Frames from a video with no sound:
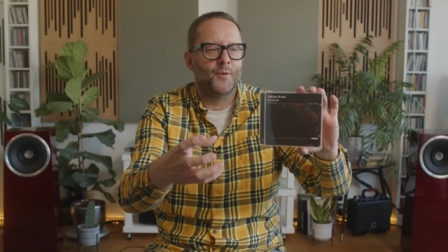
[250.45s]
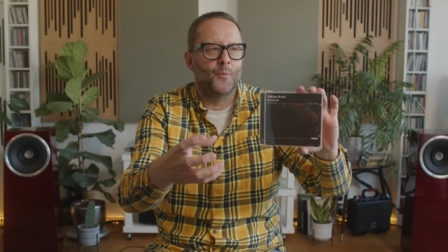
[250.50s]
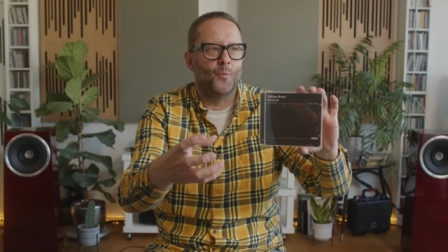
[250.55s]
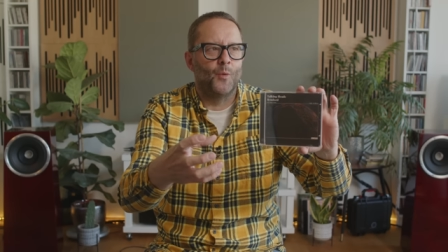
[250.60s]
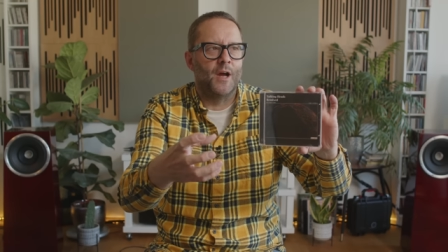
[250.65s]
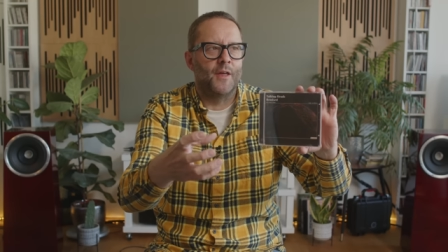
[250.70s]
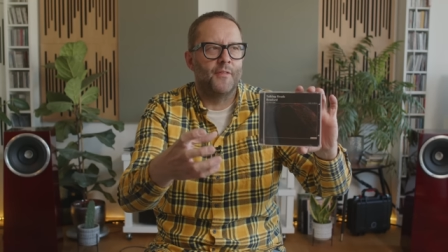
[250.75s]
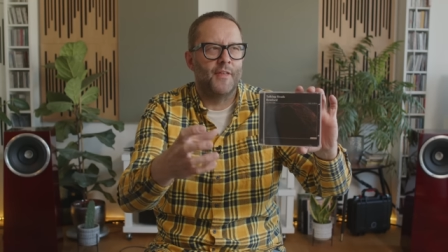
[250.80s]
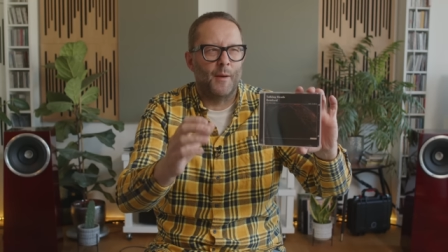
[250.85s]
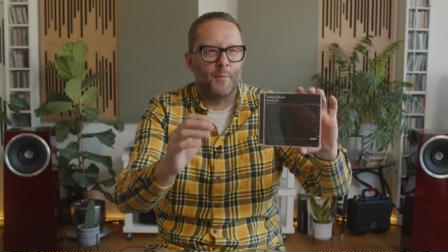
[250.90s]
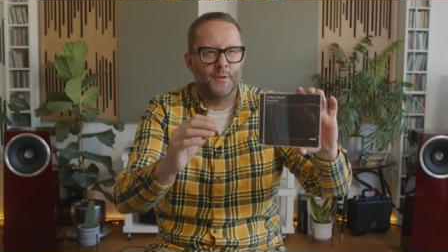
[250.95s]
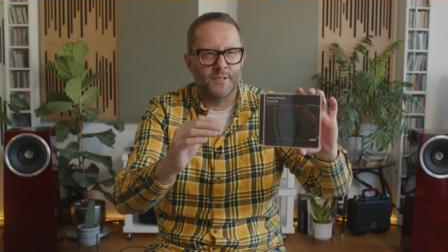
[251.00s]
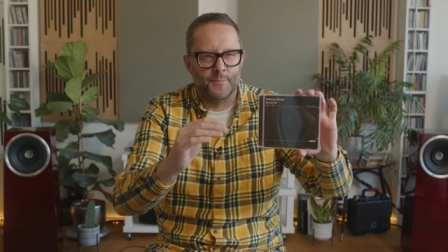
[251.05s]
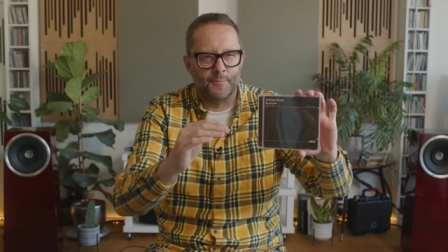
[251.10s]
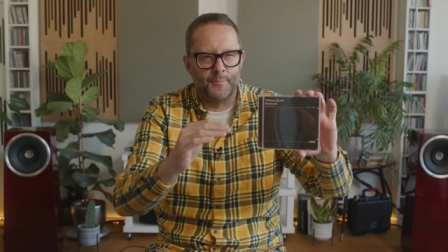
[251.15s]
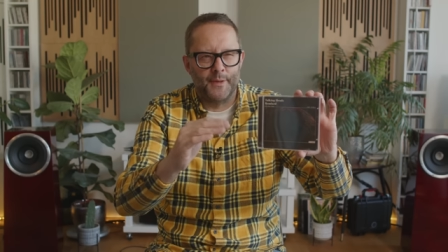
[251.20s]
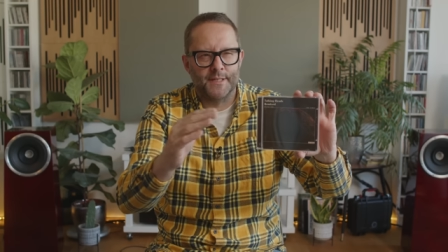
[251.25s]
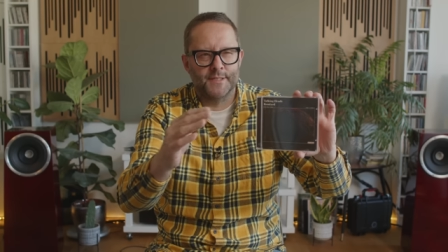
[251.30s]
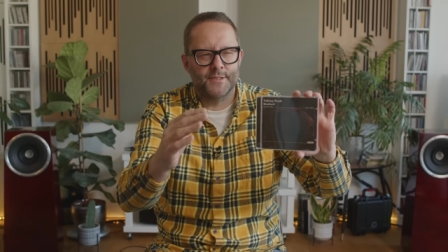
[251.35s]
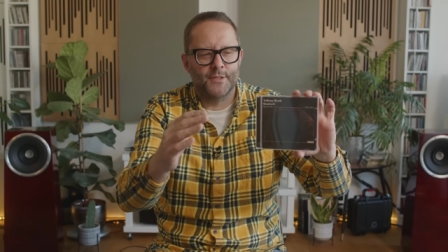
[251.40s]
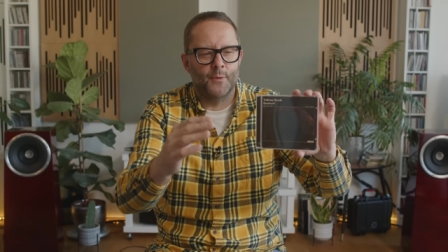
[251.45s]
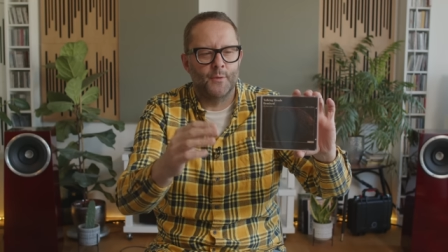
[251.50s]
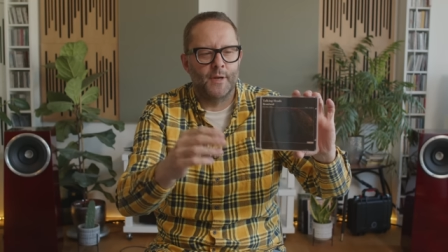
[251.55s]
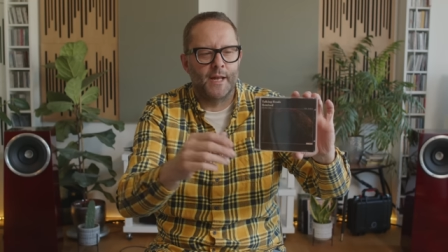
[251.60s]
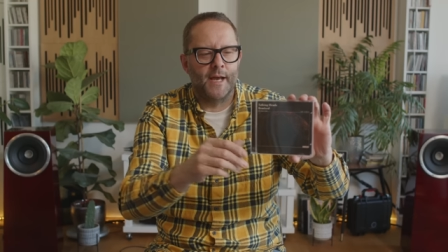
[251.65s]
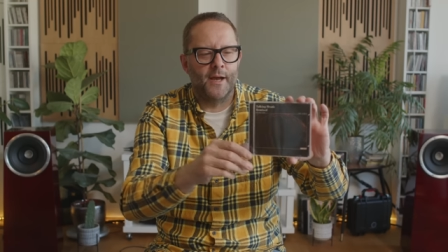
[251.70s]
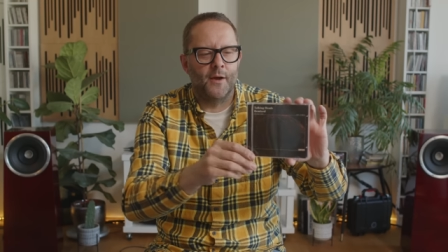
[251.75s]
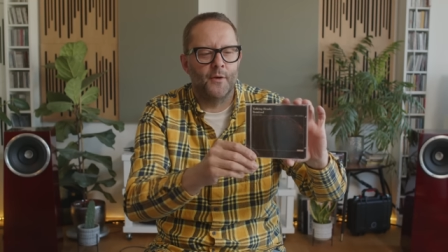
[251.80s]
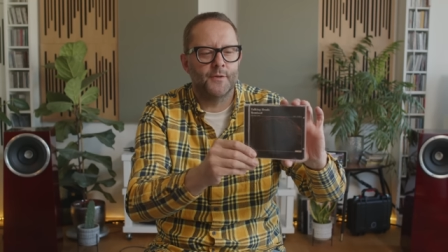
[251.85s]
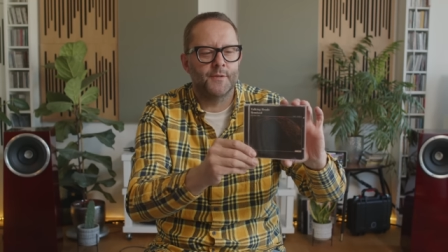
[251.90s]
where that was a bit too
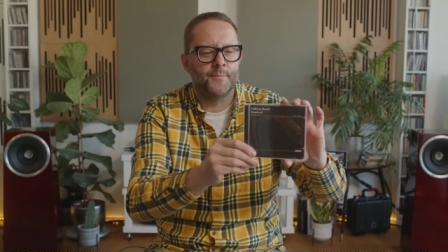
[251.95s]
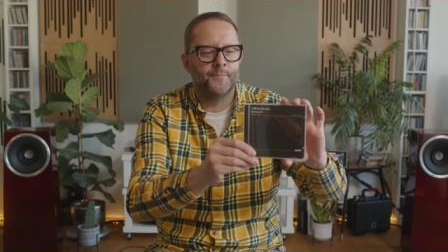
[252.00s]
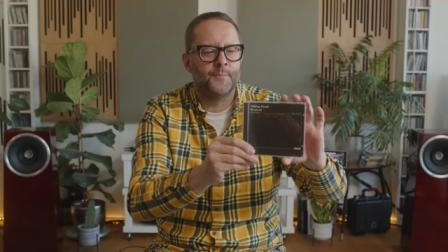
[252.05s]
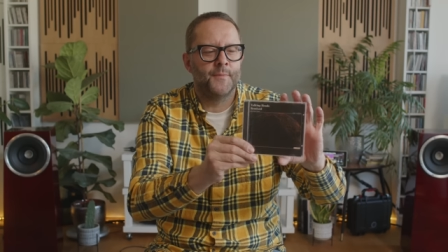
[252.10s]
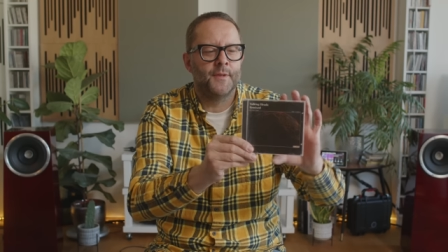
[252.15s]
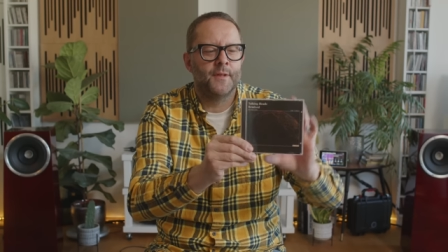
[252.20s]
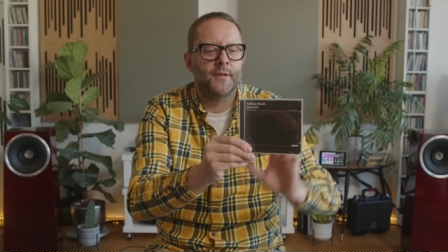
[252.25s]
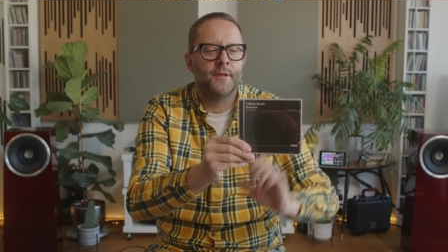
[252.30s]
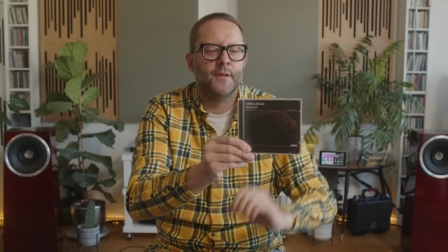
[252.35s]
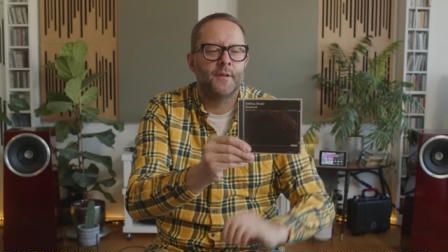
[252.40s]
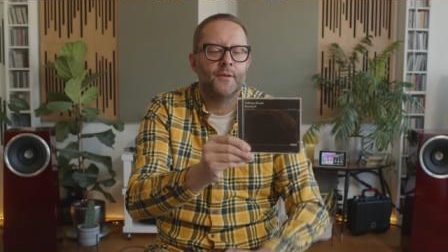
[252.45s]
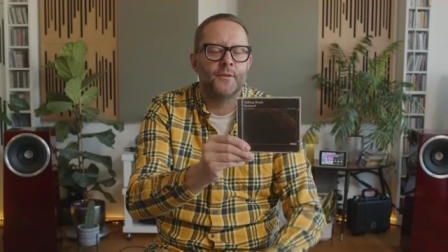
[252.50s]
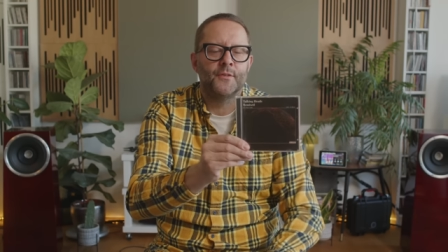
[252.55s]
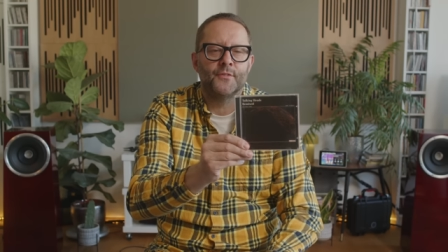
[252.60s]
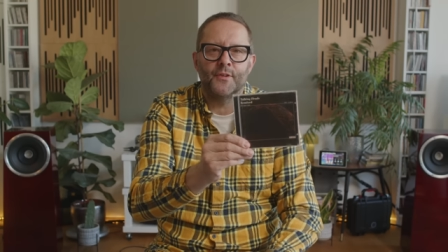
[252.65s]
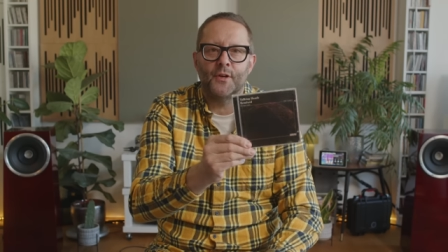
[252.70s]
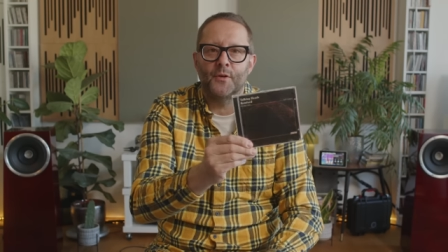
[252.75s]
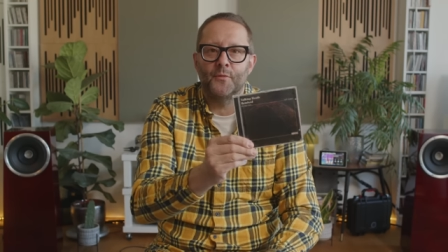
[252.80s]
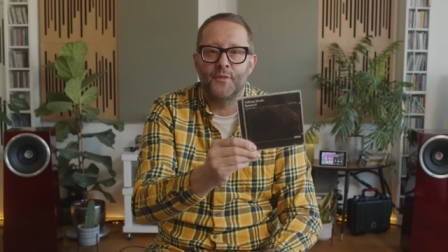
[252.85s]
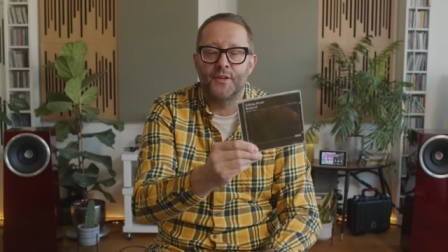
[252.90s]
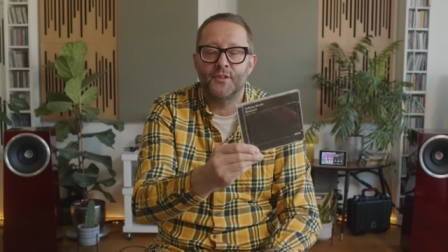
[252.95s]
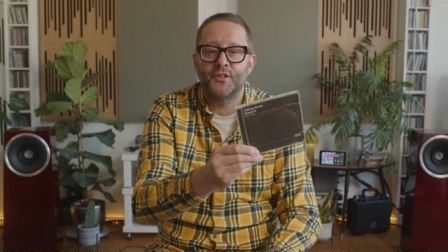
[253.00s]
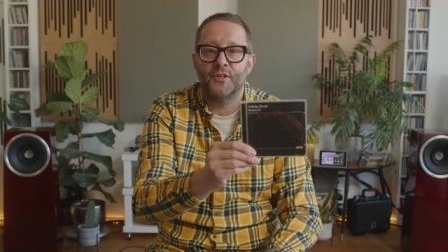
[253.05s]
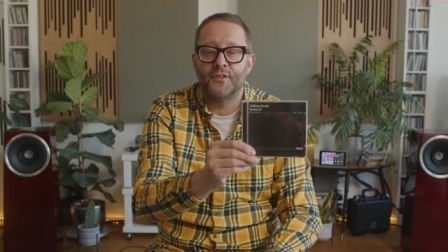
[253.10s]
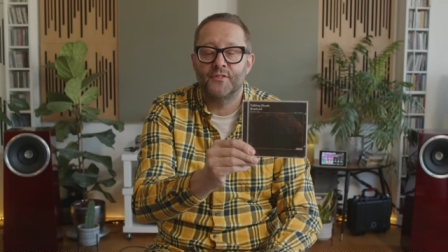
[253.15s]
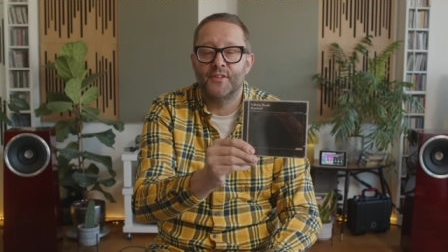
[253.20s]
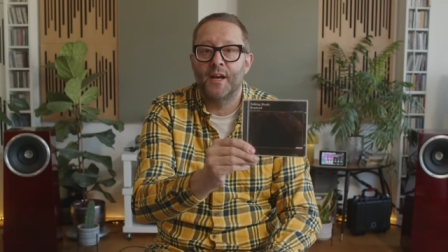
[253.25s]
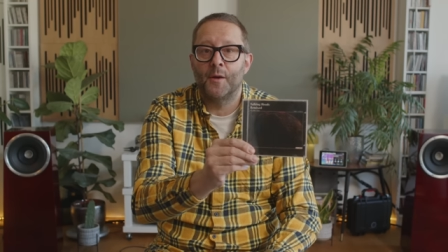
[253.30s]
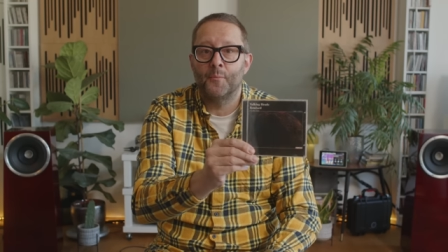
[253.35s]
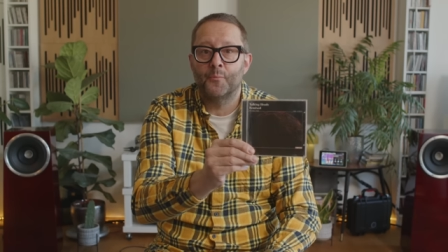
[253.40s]
loud. So this
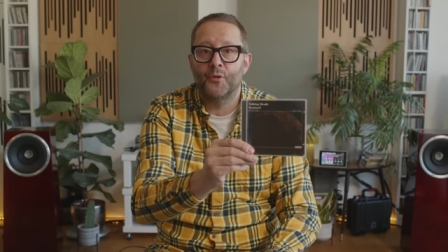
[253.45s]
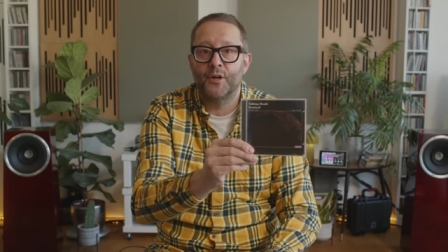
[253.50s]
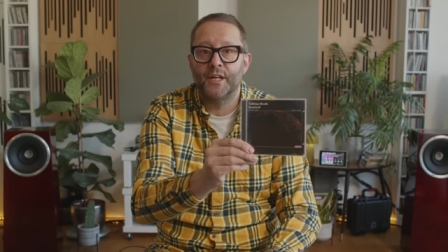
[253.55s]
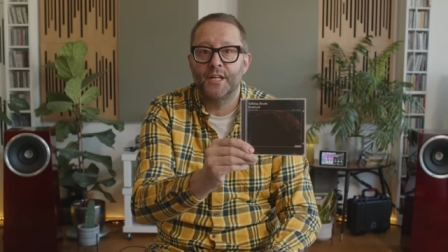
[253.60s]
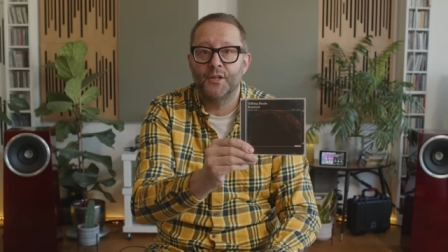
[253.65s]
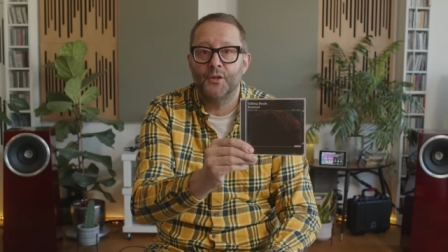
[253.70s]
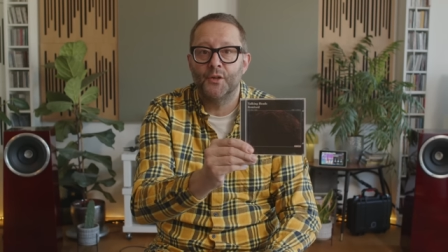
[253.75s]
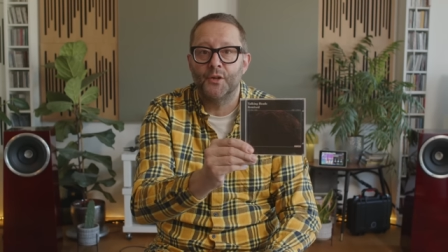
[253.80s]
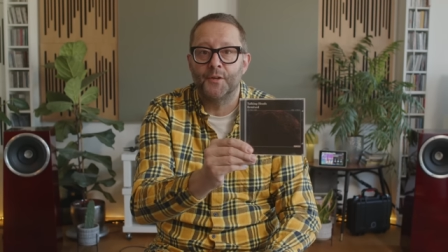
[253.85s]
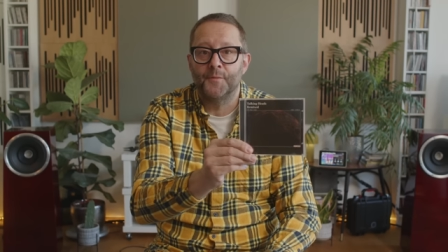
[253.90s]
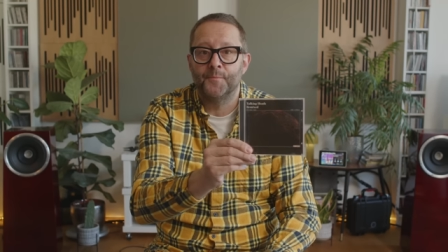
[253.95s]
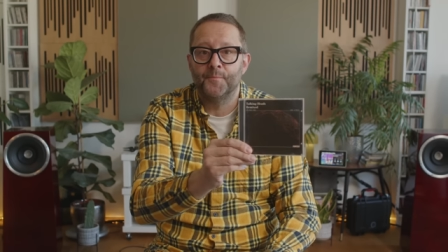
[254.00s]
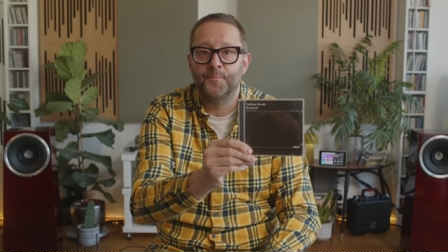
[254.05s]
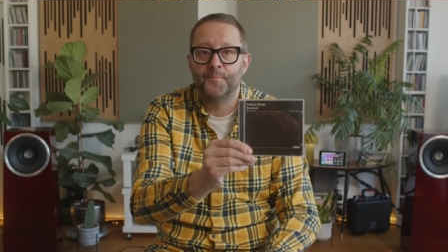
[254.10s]
should sound pretty good.